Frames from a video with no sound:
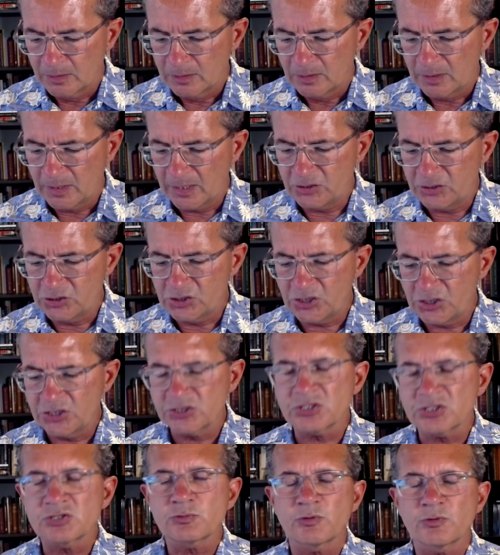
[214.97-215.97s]
and
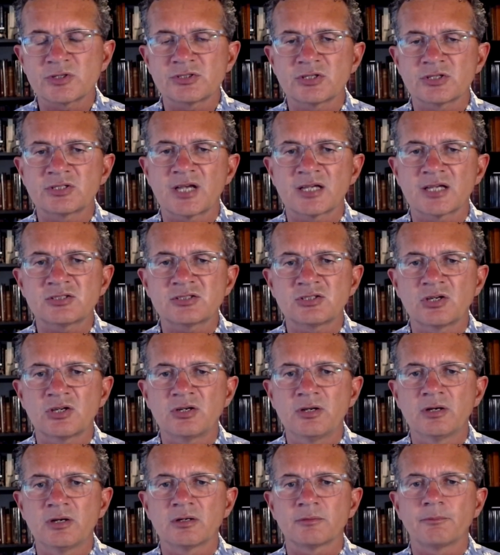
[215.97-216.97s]
Jesus was
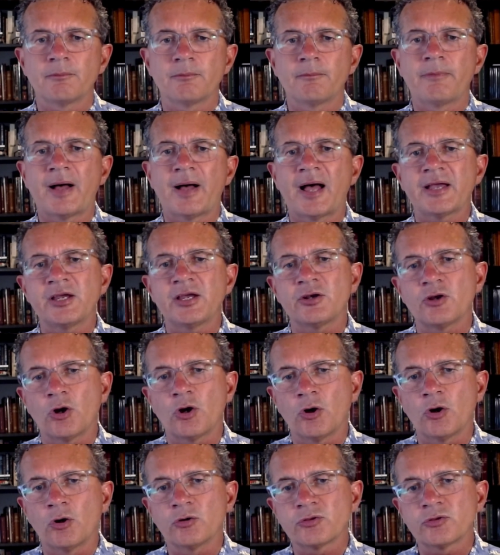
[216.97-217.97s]
attested by an
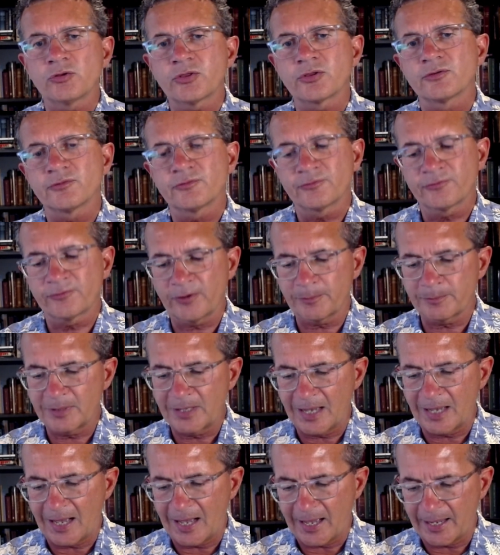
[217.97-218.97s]
oath from
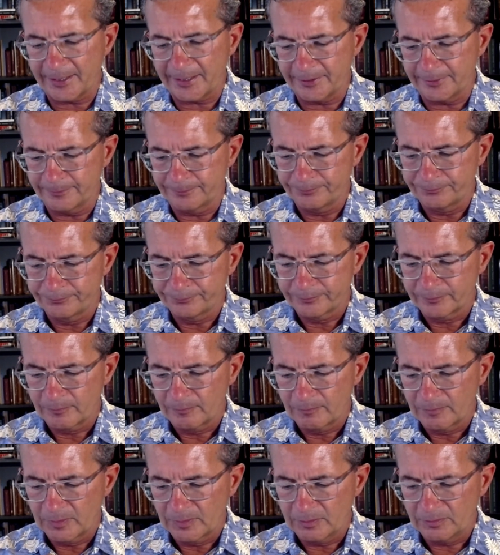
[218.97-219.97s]
God.
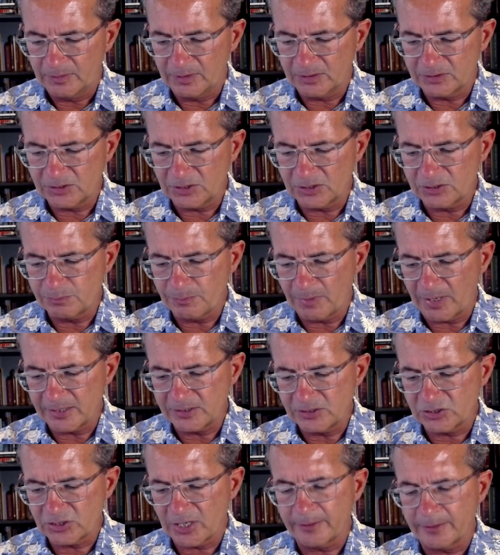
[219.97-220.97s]
This is my
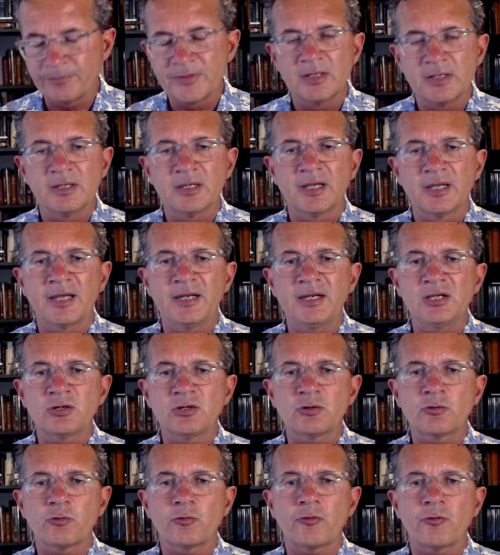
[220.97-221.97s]
son. And he
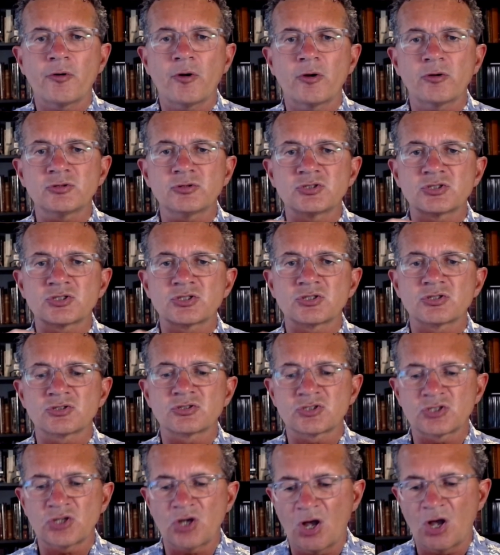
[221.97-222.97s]
quotes
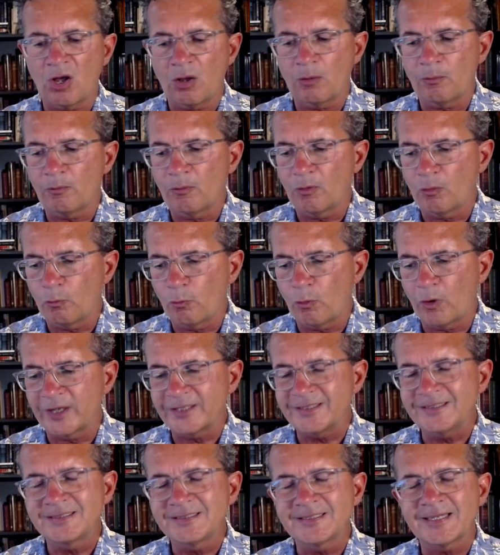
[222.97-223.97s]
Psalm
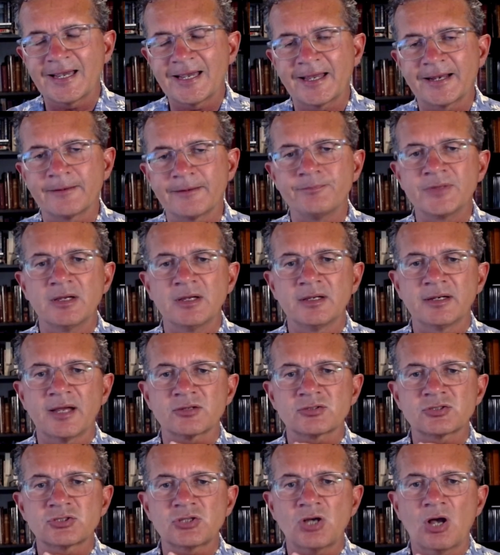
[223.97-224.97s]
110. Now, Psalm
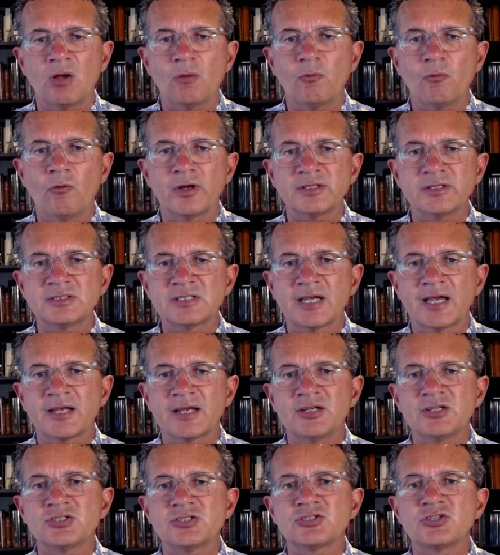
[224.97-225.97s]
110 is the
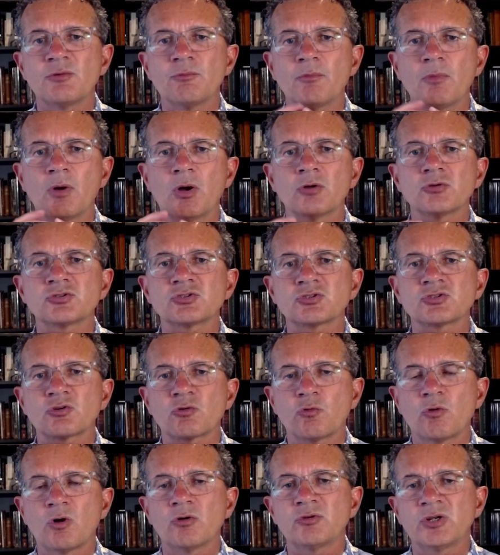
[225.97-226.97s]
most quoted
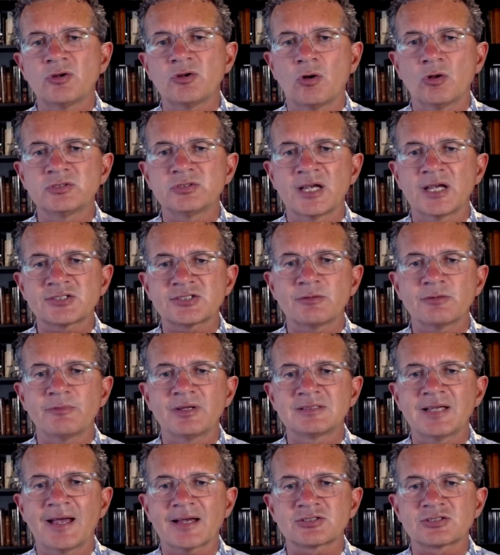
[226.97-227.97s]
Old Testament
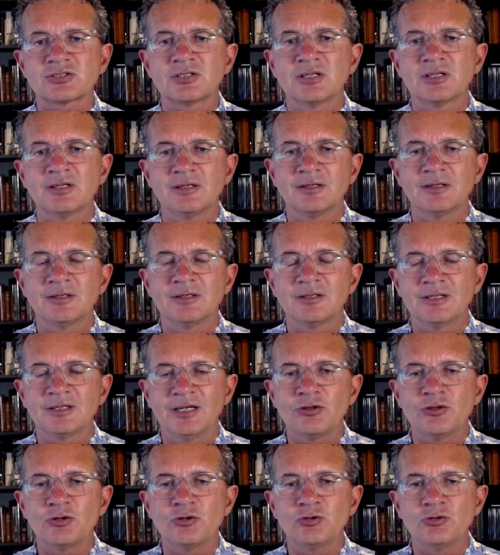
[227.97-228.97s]
text
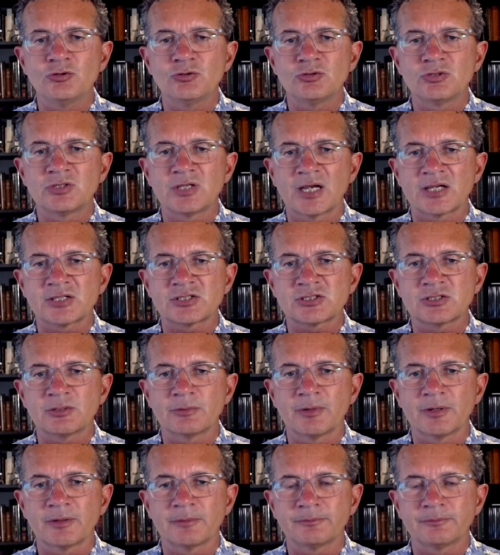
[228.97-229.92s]
in the New Testament.